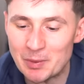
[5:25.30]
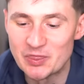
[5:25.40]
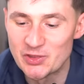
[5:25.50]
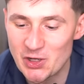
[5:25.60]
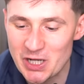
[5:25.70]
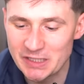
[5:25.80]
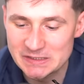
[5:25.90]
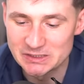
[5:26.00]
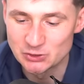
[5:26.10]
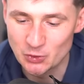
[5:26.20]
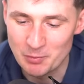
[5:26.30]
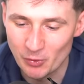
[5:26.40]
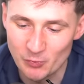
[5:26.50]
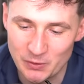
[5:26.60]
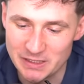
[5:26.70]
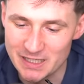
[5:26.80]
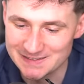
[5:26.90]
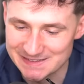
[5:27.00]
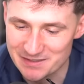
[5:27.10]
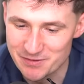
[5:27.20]
But the dog is in trouble. We gotta
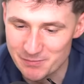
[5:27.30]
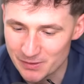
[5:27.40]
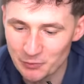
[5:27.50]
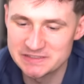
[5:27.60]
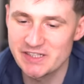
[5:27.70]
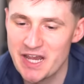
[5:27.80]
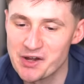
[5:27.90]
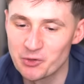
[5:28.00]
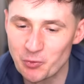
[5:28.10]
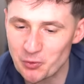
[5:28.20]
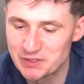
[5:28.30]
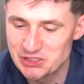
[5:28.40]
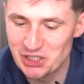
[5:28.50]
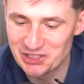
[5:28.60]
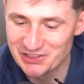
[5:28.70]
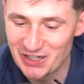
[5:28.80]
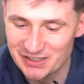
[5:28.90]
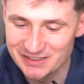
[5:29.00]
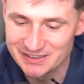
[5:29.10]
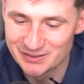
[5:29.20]
save him. Oh, it's a kangaroo. It's not a
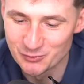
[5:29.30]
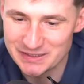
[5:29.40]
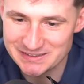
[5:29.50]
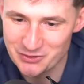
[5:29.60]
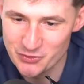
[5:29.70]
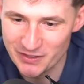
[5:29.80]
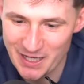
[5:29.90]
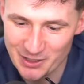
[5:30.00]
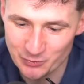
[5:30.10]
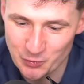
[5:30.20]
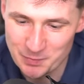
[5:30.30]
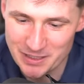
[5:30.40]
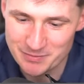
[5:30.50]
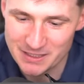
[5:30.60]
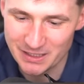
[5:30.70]
dog. Rescue the kangaroo baby. I